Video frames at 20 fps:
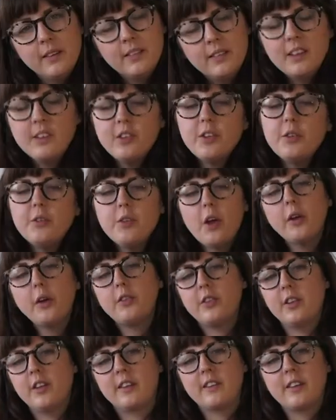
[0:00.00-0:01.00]
Did you
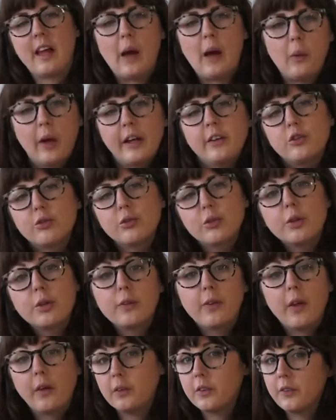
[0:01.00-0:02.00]
notice how I
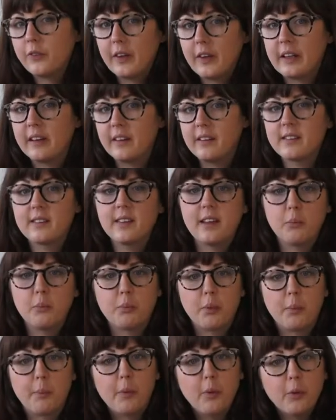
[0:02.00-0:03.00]
drew those figures in
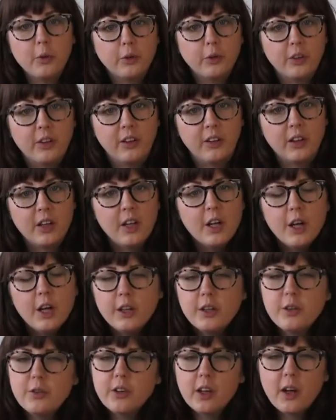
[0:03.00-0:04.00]
proportion
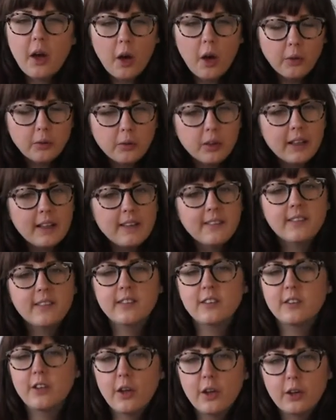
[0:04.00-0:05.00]
using only
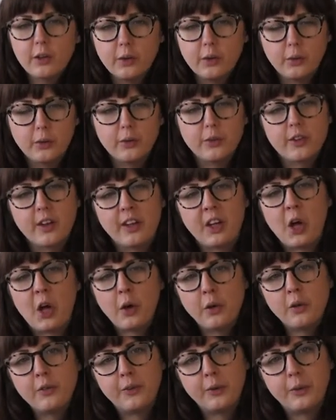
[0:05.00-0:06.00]
circles and
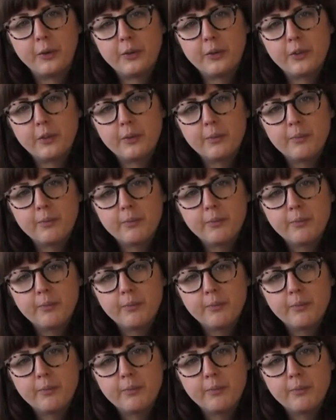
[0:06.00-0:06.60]
ovals?